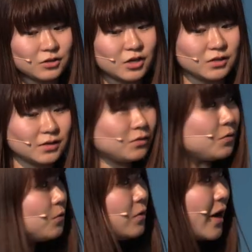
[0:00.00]
change it
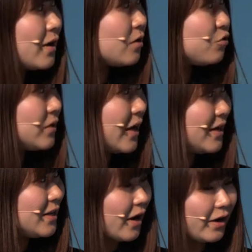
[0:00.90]
to
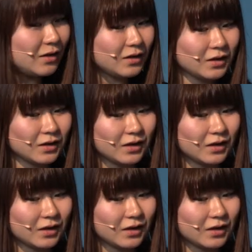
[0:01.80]
999,